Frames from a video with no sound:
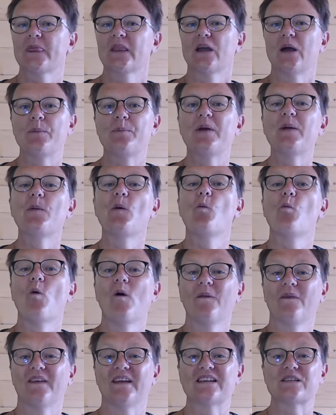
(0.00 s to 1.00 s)
And people
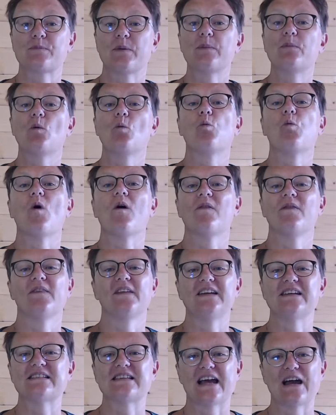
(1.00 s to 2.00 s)
want this, people want
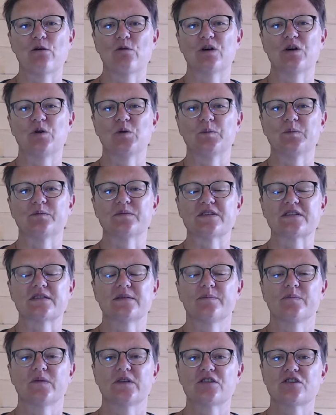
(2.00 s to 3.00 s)
these outcomes.
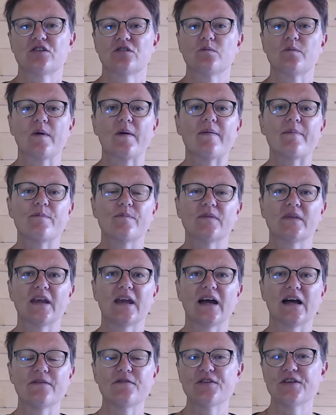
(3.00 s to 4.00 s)
So
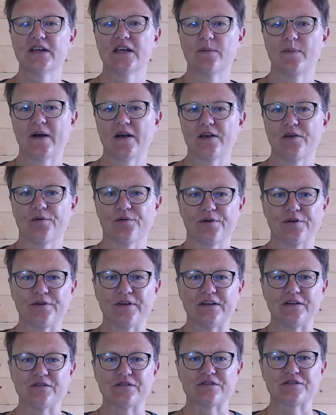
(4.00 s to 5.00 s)
have a think about your own
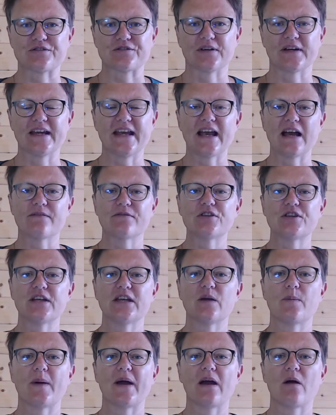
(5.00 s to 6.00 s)
industry, have a think
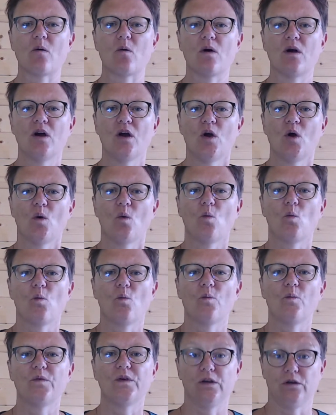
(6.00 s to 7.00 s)
about
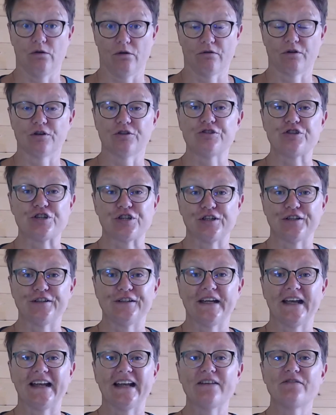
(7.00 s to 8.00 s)
your own
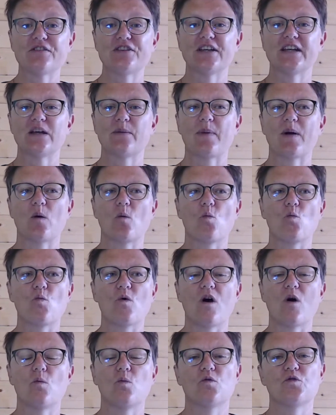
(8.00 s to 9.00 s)
journey, and have a think about
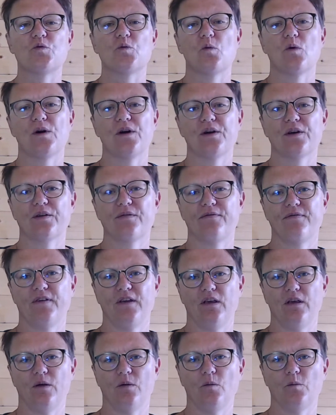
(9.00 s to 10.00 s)
what would work for
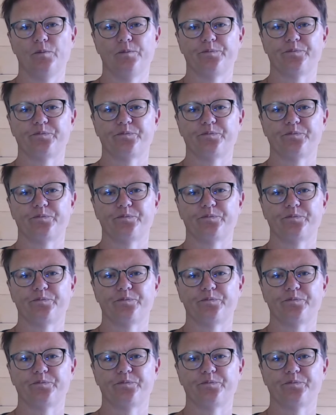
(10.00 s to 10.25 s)
you.